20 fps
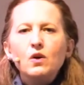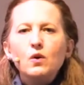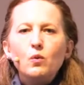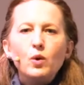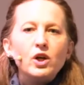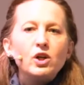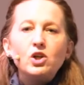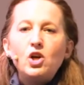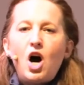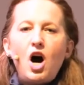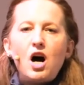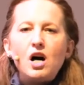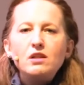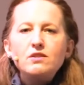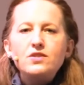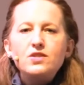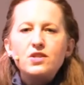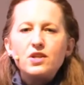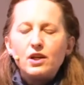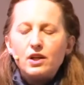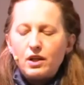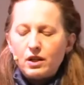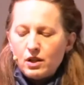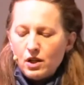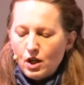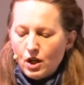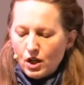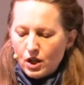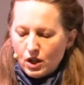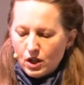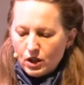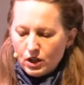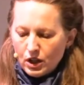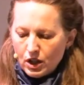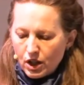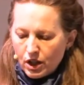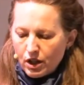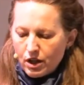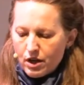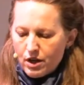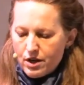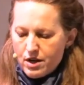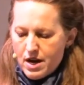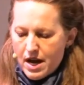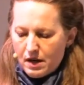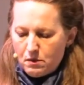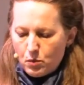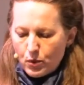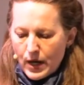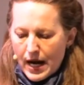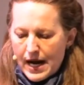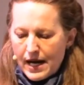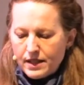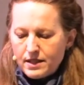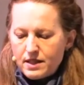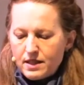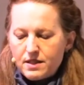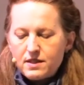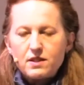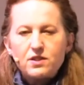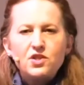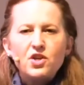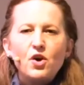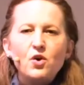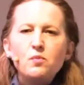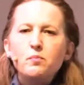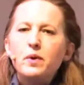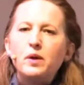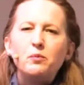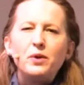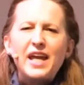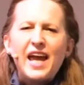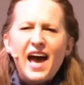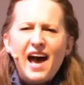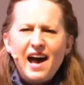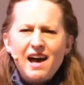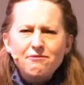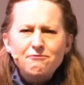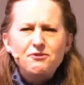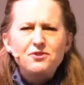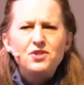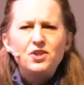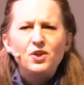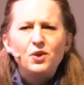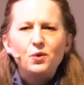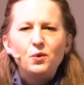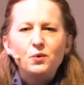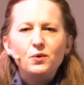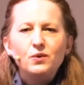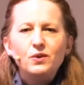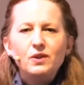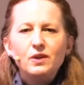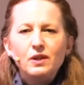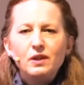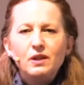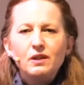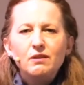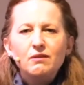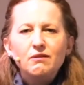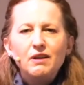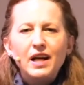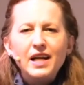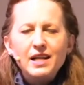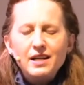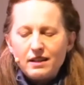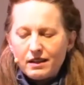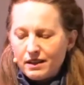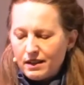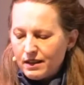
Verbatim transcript: we're called to learn and practice atonement. We have to, right?